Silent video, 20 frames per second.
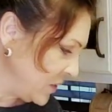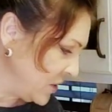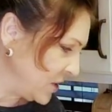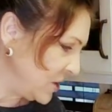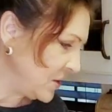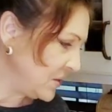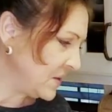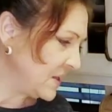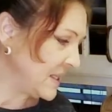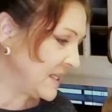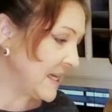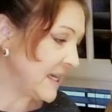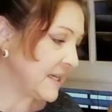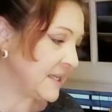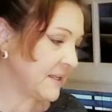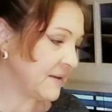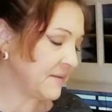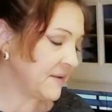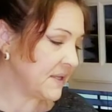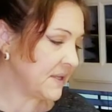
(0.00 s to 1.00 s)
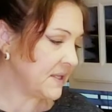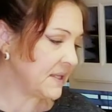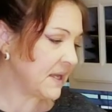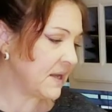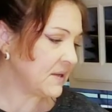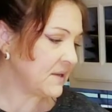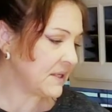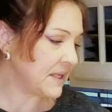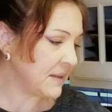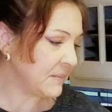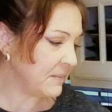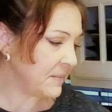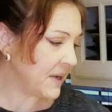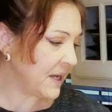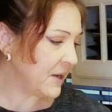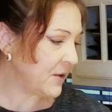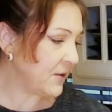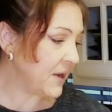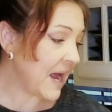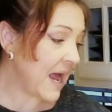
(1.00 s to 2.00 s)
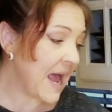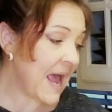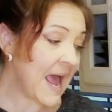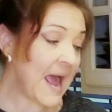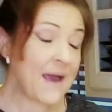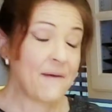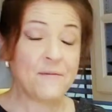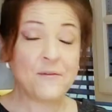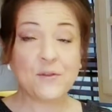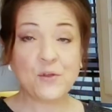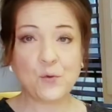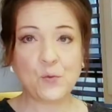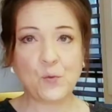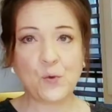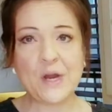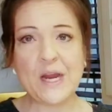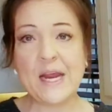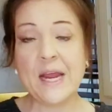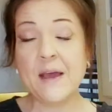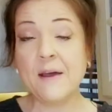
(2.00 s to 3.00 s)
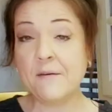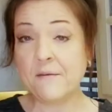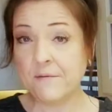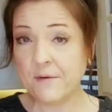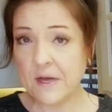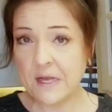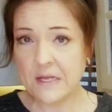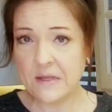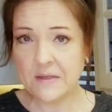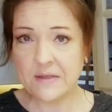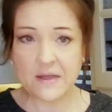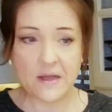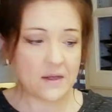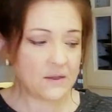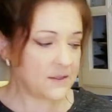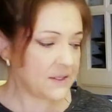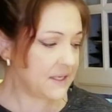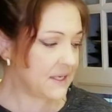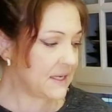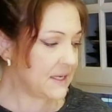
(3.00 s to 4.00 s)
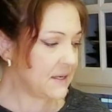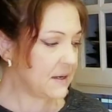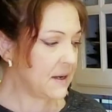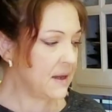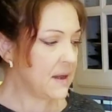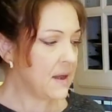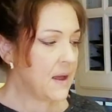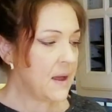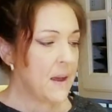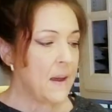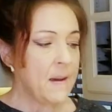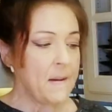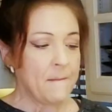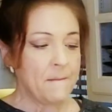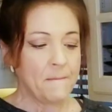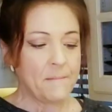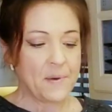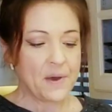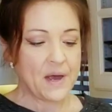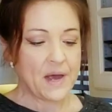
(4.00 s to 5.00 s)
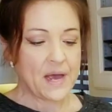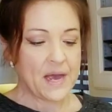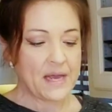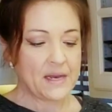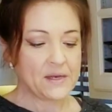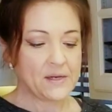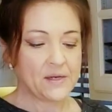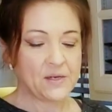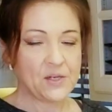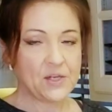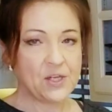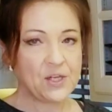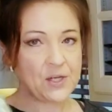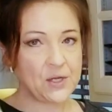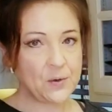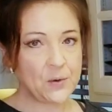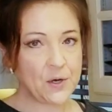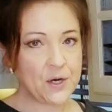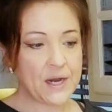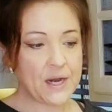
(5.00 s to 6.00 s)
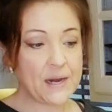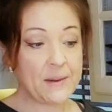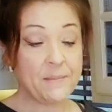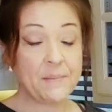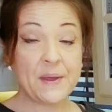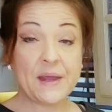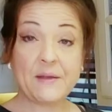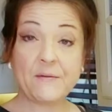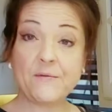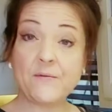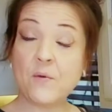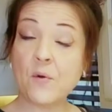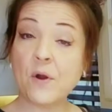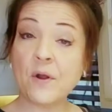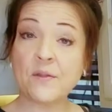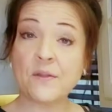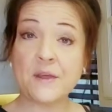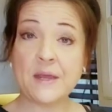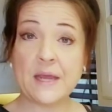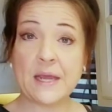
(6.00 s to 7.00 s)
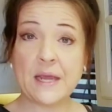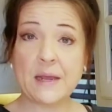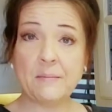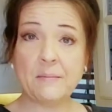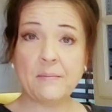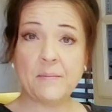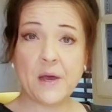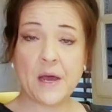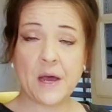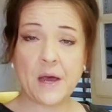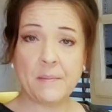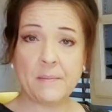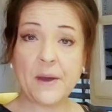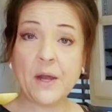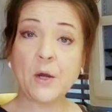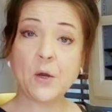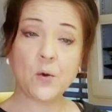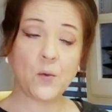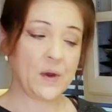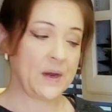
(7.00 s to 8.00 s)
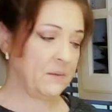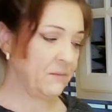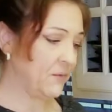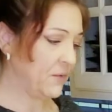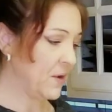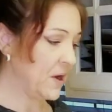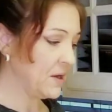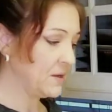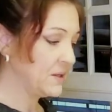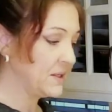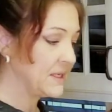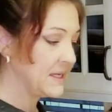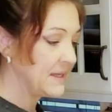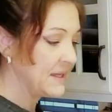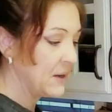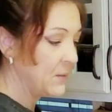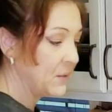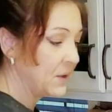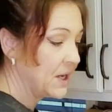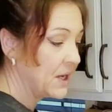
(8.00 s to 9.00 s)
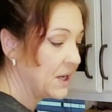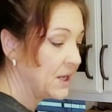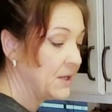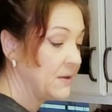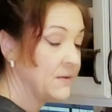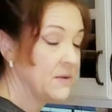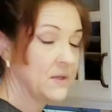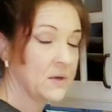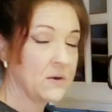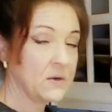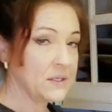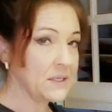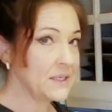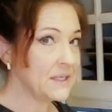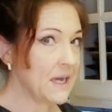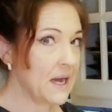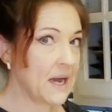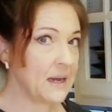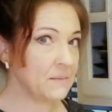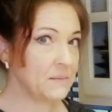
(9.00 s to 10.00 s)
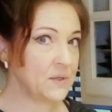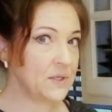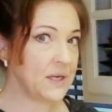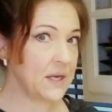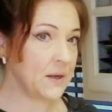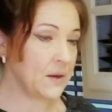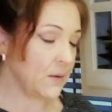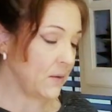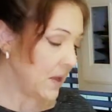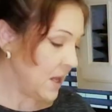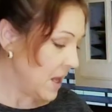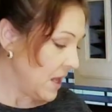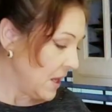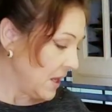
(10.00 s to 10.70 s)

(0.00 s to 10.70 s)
2 sticks of unsalted butter, and I have 3 of unsalted, but 2 are going to be for the buttercream frosting that we're going to use on top. So